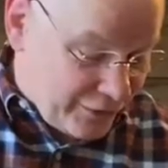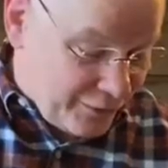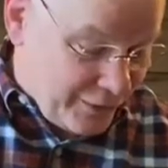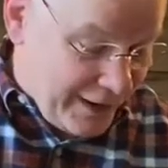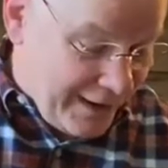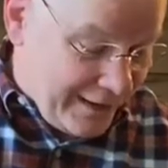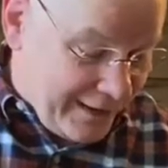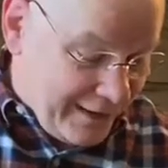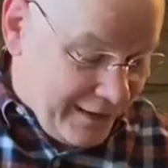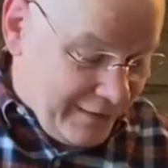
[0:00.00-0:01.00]
where I
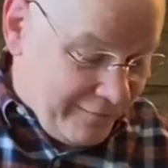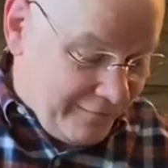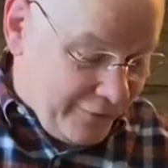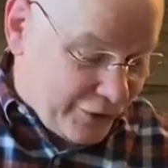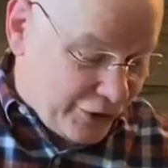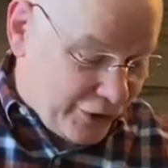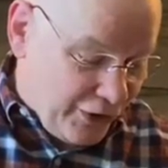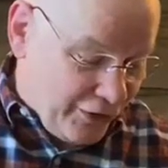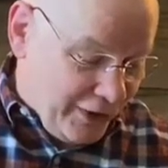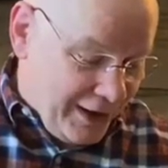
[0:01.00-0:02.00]
first
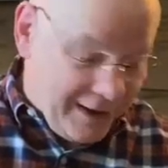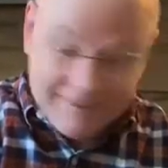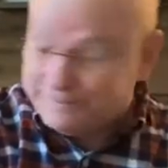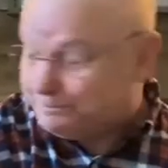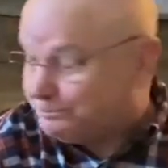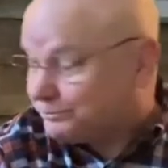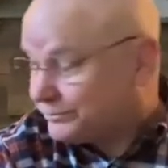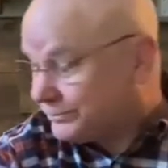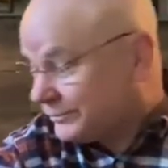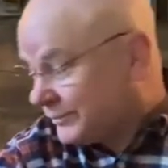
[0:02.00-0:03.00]
saw the light.
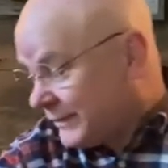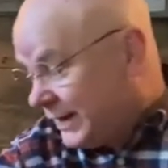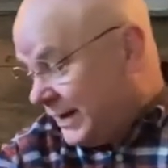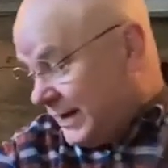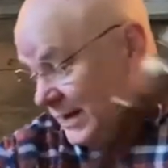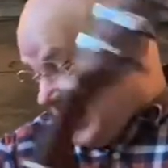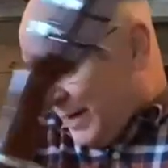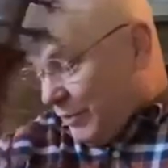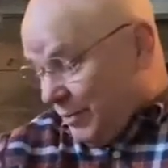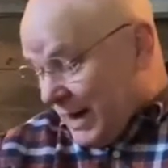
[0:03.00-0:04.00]

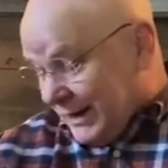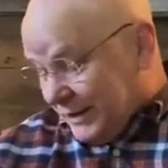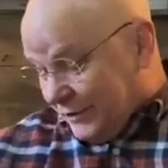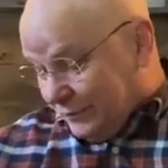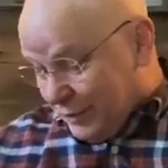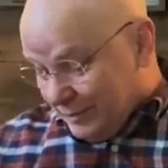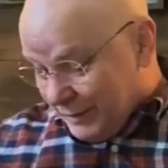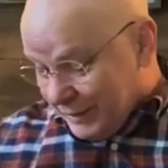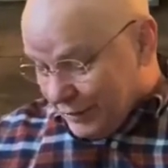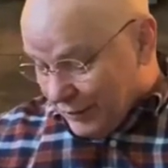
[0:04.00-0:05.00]
I'm reminded of what
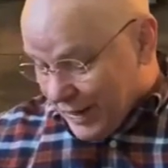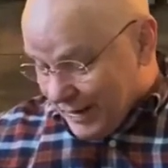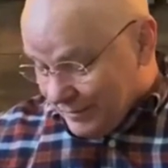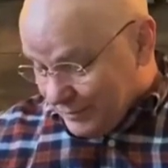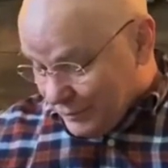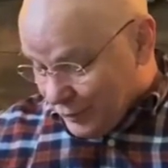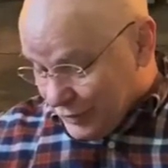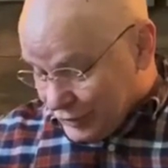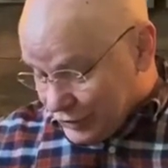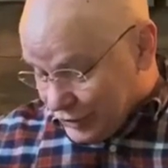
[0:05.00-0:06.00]
Billy Graham
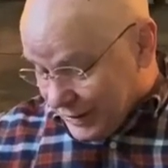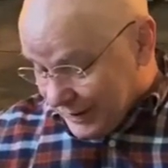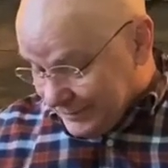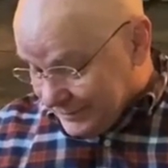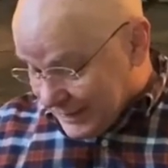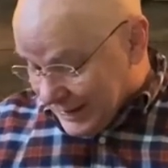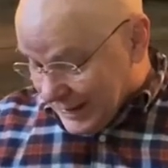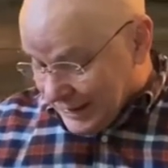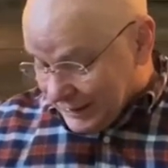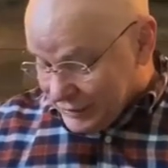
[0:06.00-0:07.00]
once said.
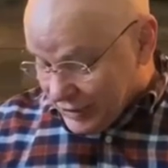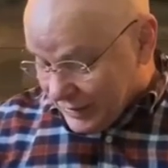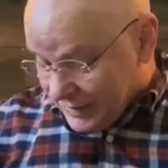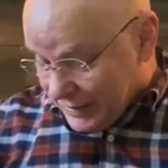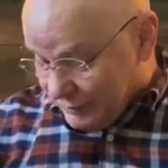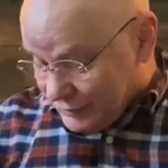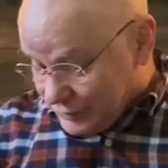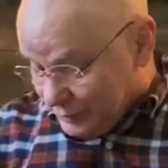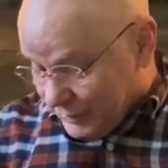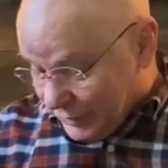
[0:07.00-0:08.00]
At least I think it was
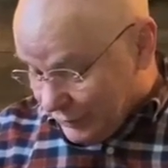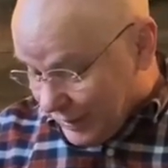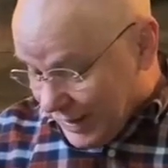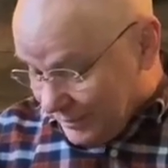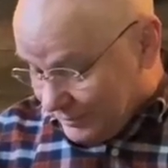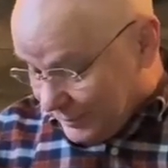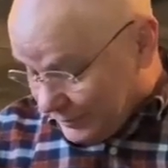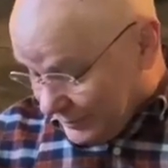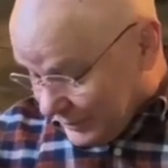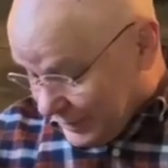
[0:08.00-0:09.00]
Billy Graham.
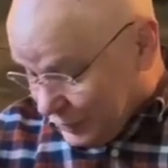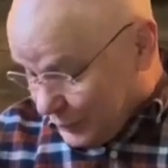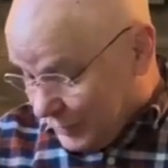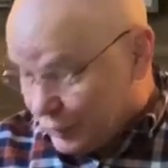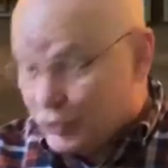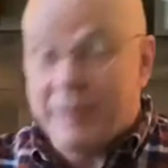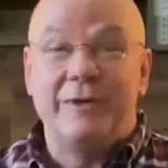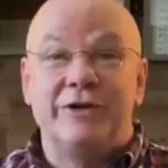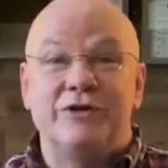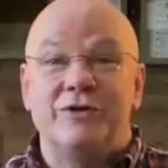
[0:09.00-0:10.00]
It's been
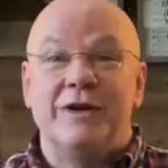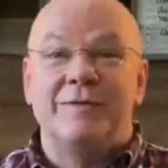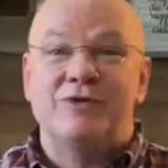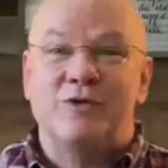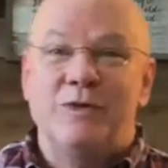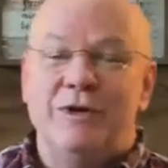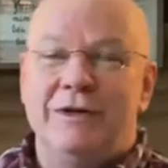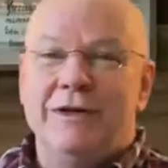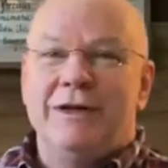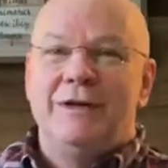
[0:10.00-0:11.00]
attributed to him, so
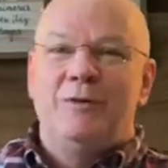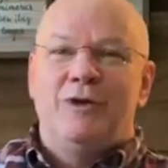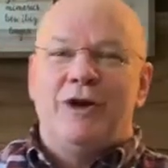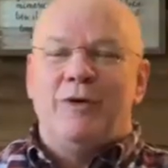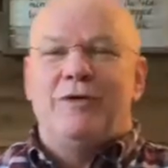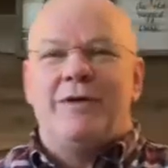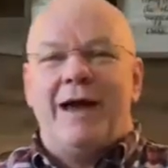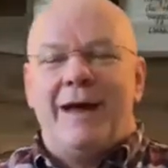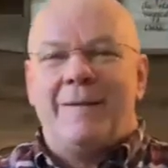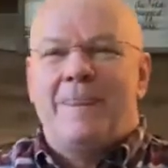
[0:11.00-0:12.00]
we'll go with
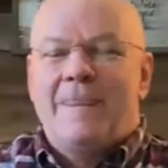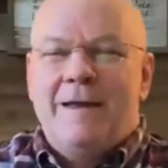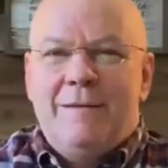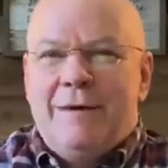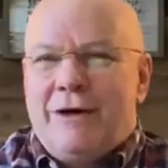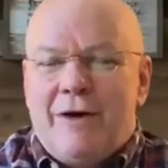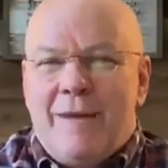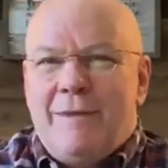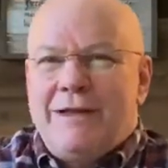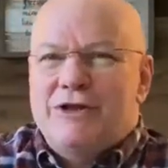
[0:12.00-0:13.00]
that. Billy
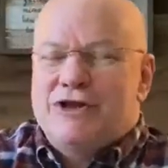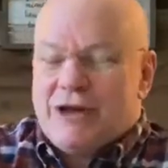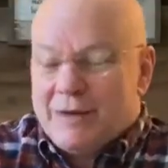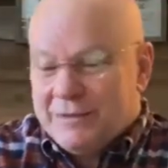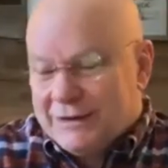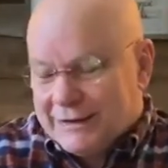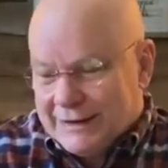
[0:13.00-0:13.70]
Graham made the statement